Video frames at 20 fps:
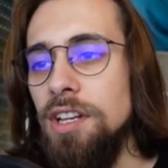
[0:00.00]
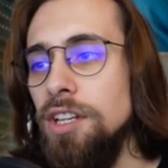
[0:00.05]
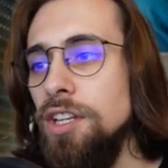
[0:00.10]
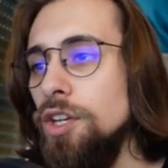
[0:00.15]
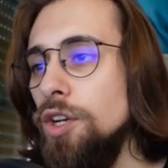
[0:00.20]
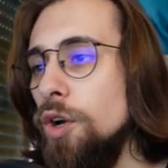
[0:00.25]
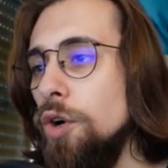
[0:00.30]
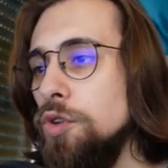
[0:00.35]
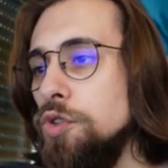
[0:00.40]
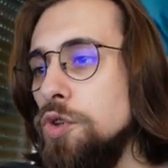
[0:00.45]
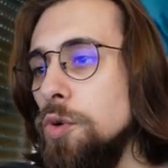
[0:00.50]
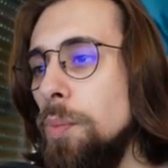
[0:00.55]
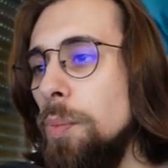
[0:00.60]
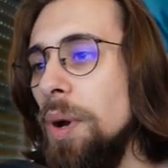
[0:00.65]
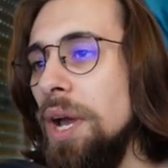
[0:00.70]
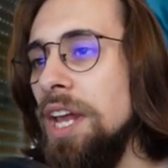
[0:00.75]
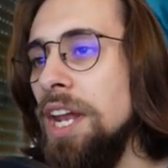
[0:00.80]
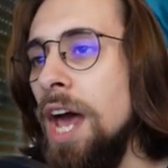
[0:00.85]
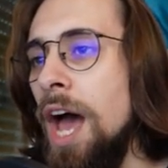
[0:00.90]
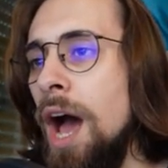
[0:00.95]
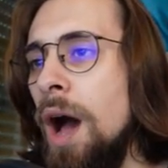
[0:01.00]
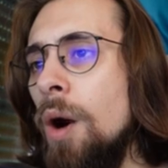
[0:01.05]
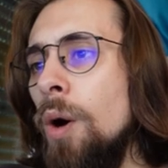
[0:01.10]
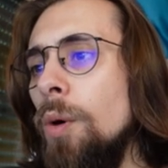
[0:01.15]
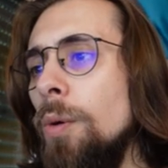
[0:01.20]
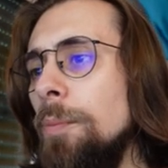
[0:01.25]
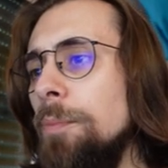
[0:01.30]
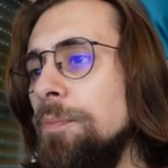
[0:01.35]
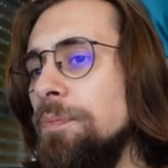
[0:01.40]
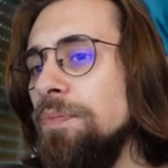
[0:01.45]
You go to pay
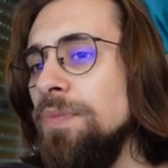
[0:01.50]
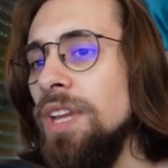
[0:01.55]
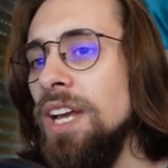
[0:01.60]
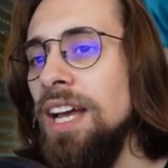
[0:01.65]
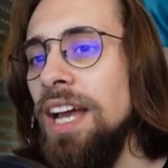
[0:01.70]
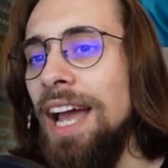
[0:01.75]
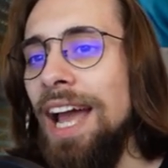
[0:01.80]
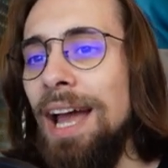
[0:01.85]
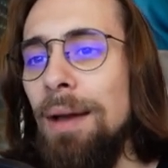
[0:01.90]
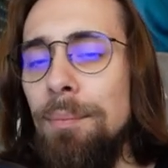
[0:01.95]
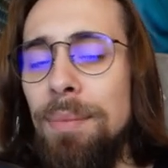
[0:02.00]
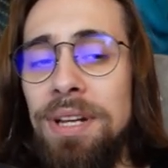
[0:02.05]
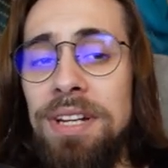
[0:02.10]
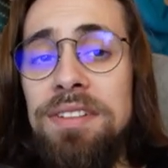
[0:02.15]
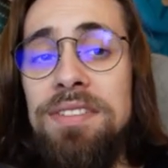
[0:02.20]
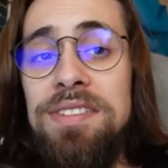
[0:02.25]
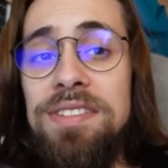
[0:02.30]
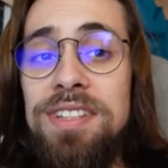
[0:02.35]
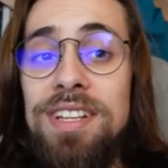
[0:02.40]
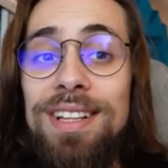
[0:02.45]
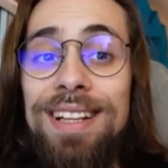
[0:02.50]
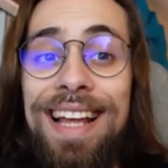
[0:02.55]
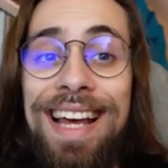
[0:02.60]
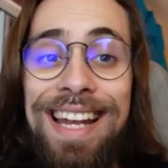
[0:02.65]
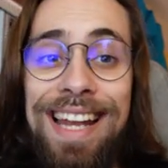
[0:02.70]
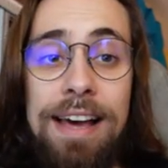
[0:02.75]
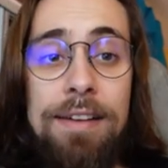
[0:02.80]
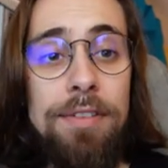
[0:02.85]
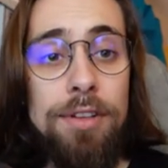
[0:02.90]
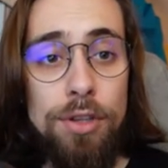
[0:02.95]
now, but it's still
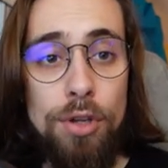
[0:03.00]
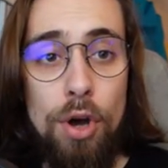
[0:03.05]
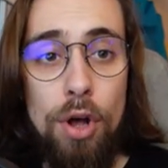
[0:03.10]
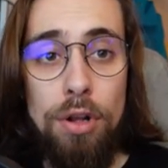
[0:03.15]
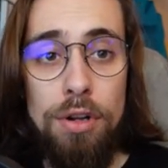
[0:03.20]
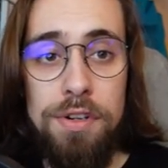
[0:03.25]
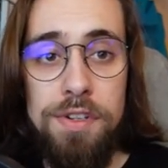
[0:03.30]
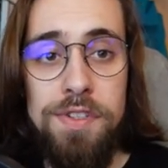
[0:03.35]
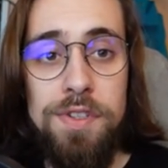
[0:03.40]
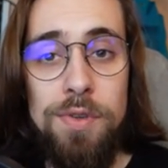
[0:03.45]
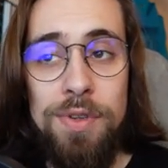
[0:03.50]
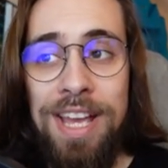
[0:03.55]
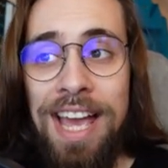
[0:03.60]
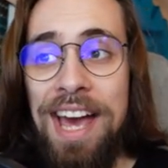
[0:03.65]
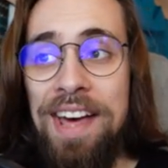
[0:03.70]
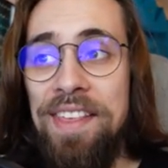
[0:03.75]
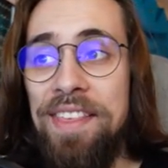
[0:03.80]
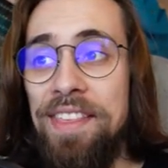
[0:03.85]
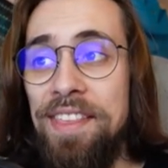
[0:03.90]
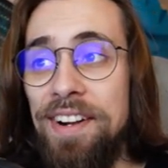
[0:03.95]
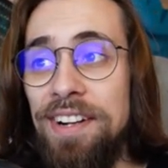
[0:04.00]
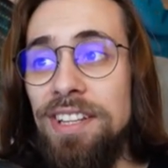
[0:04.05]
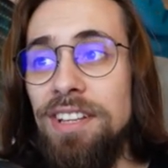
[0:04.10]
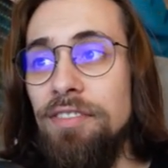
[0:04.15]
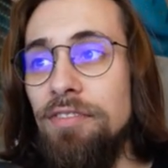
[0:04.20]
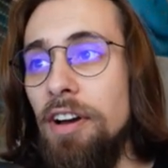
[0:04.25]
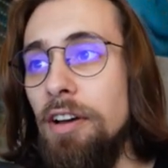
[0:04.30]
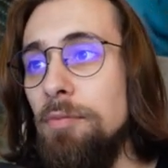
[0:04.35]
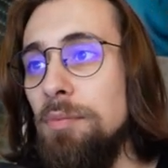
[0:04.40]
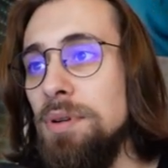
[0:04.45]
$11, so yeah,
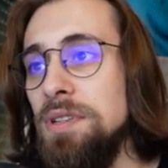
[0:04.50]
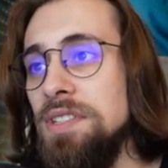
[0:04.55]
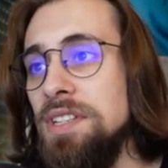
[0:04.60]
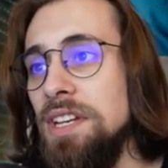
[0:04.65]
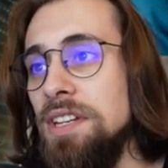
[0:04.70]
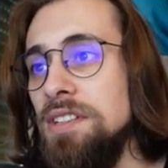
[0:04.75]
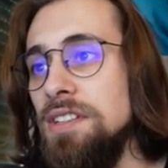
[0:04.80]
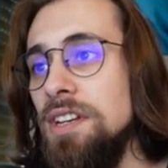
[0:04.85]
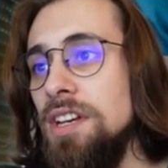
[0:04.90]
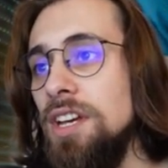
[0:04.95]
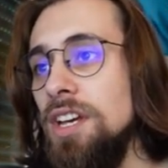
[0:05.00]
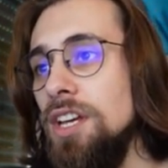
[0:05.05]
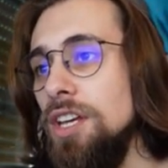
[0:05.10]
35%.